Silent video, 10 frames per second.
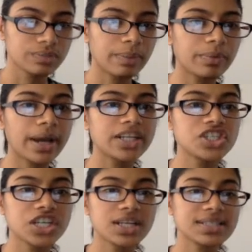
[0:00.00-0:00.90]
So remember,
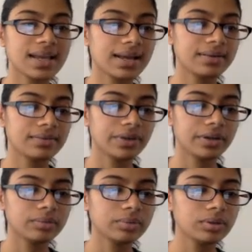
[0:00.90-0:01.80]
I just added
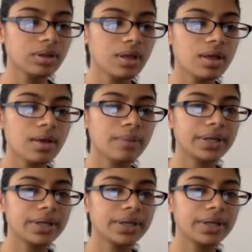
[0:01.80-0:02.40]
a variable,